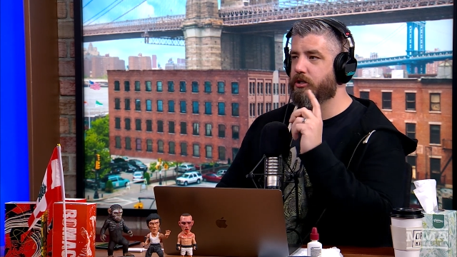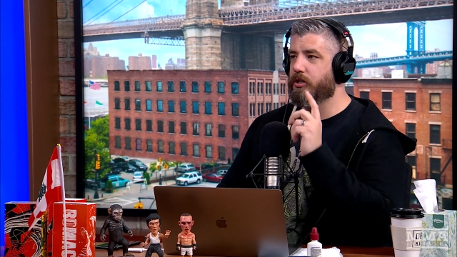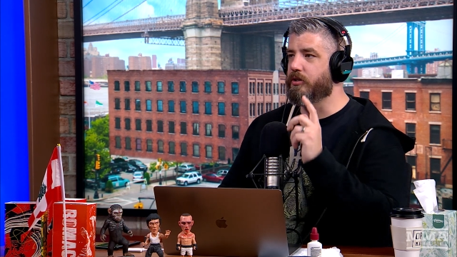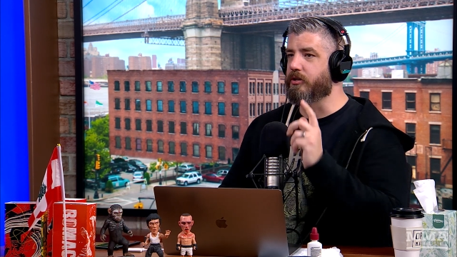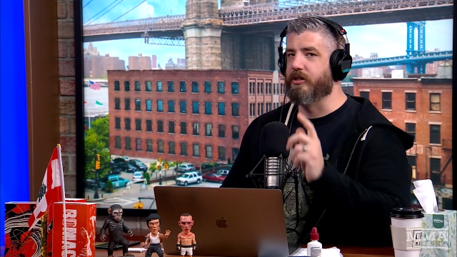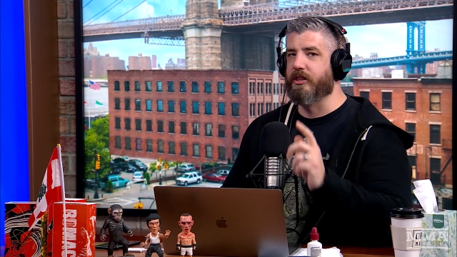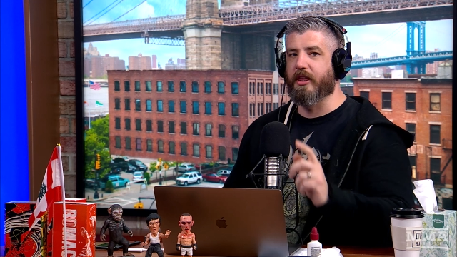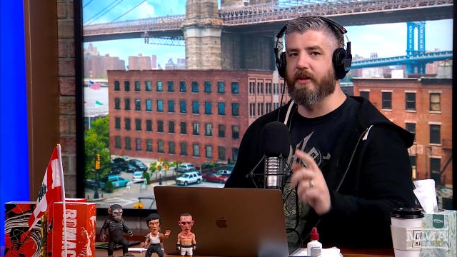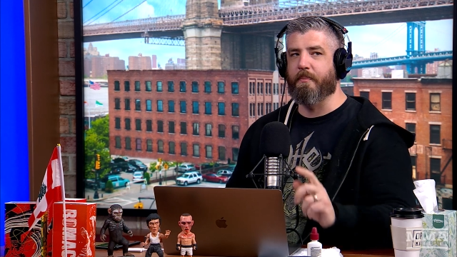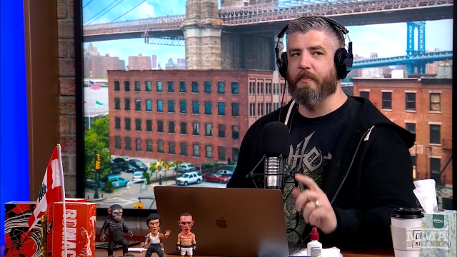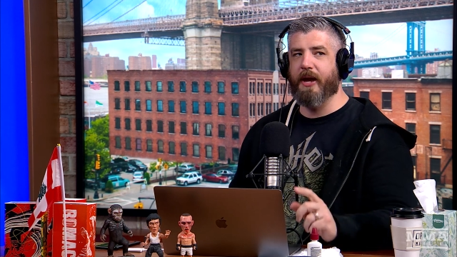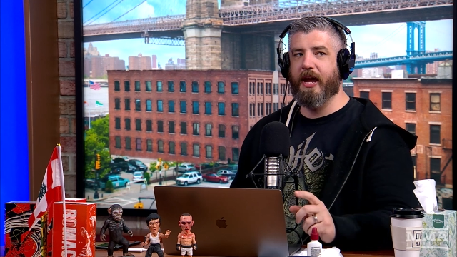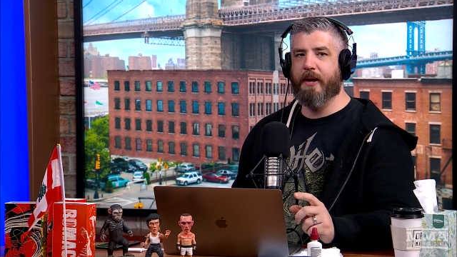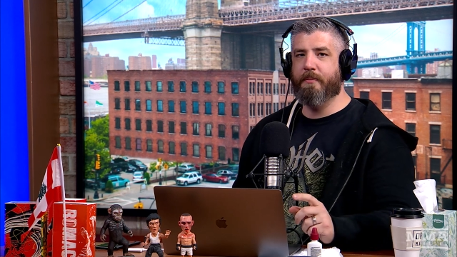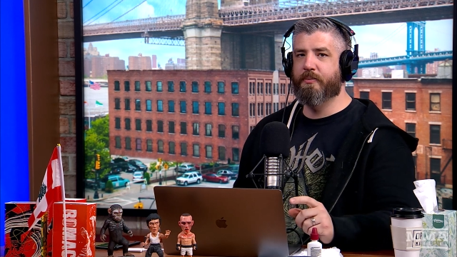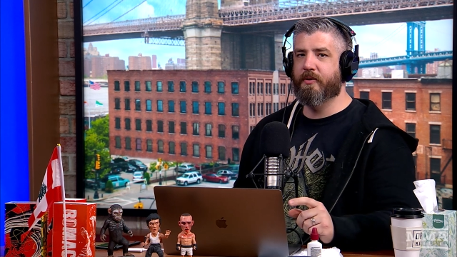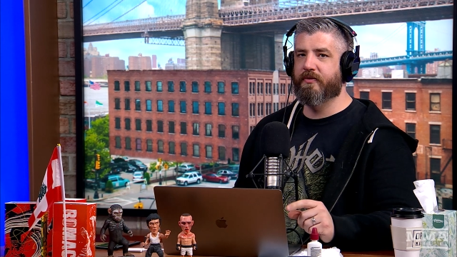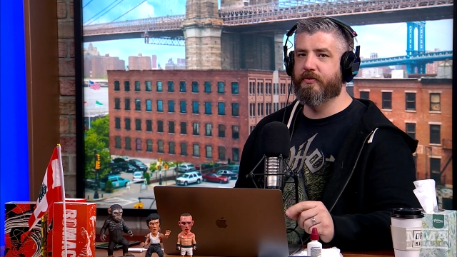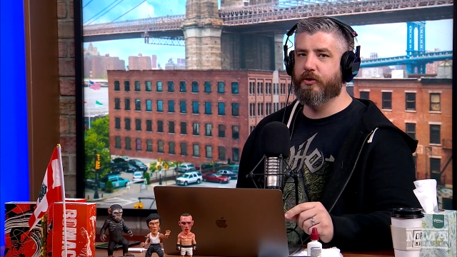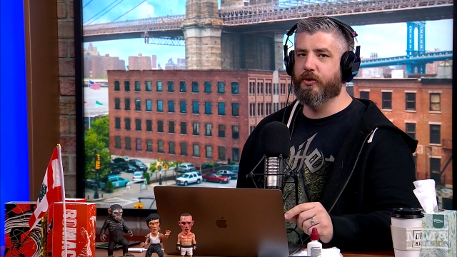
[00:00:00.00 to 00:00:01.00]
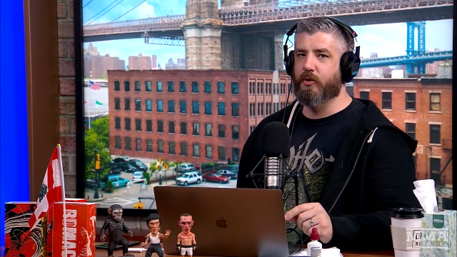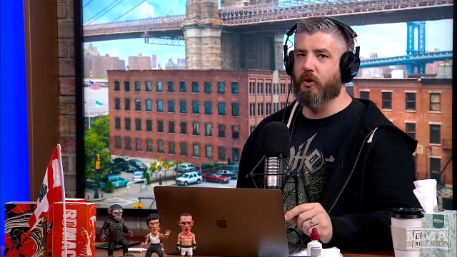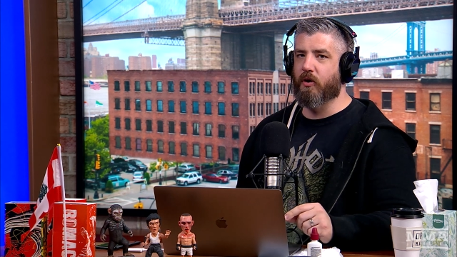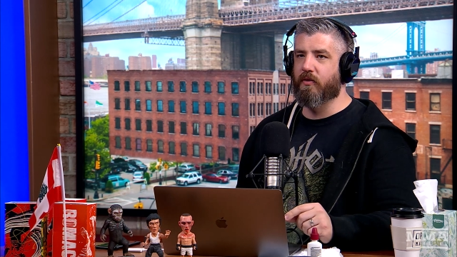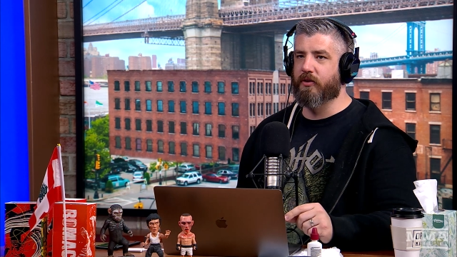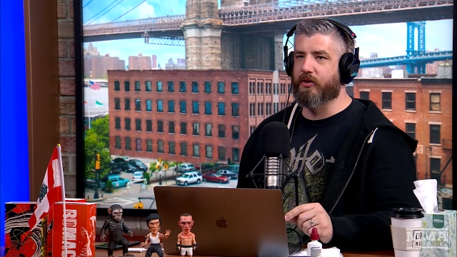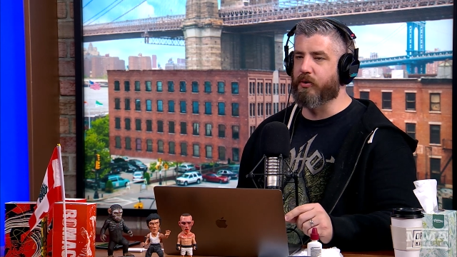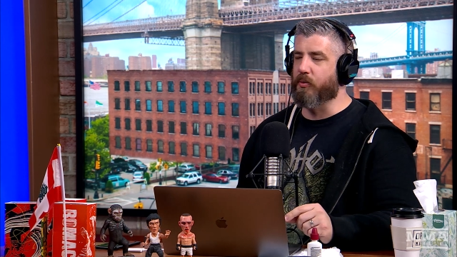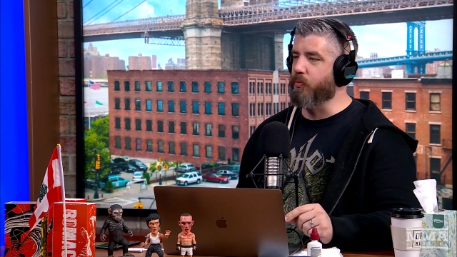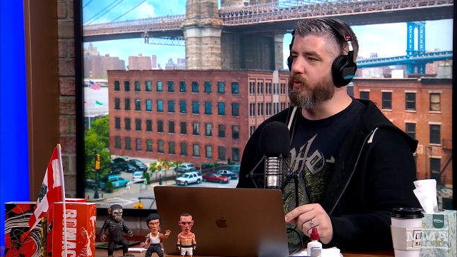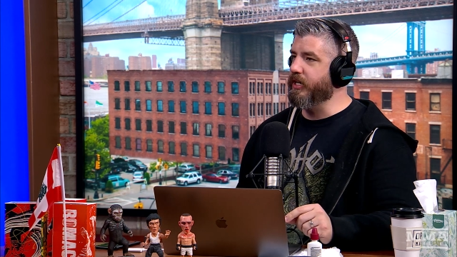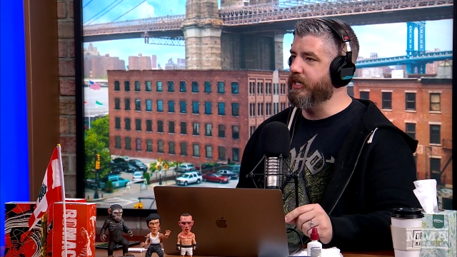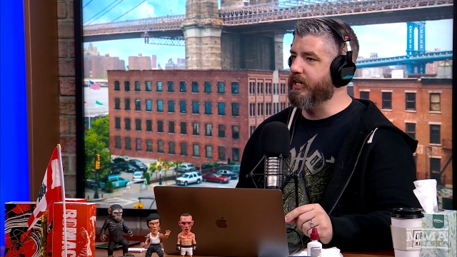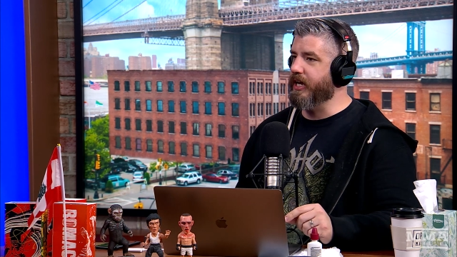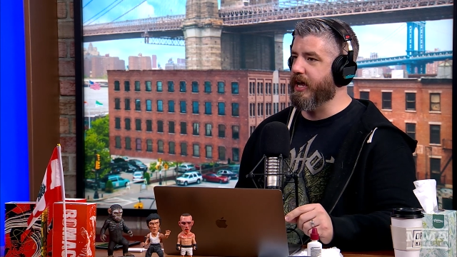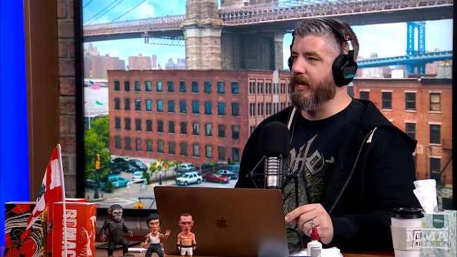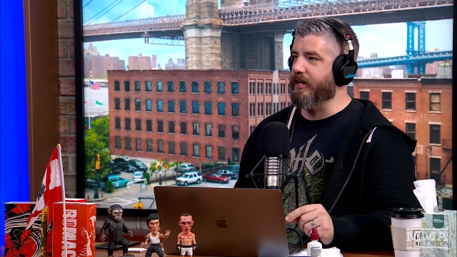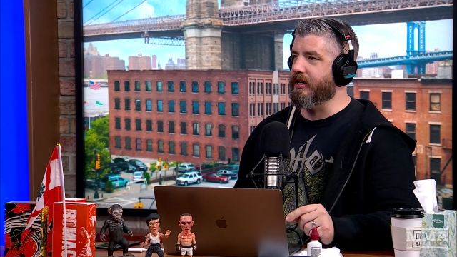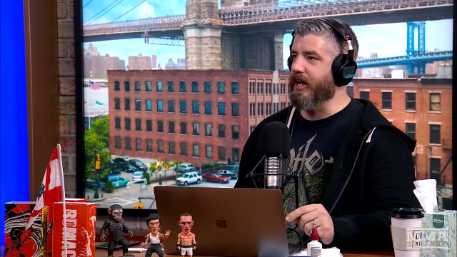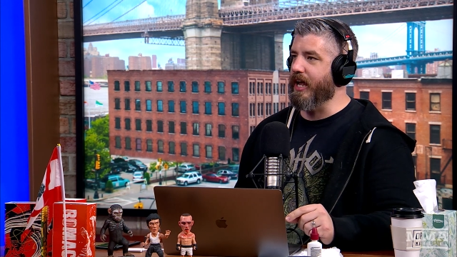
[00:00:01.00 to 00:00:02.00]
Dude, the pay per view over the
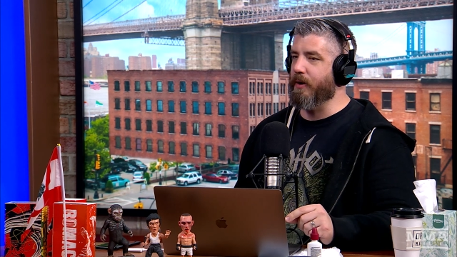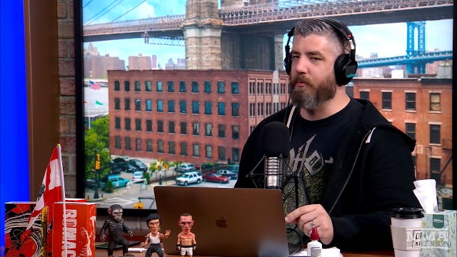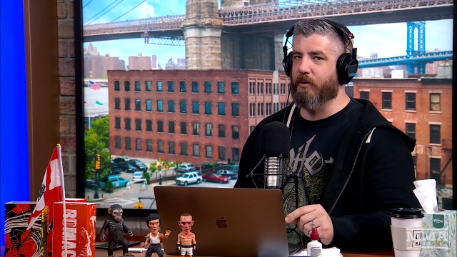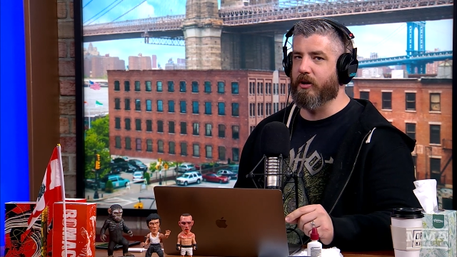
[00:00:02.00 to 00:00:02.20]
weekend,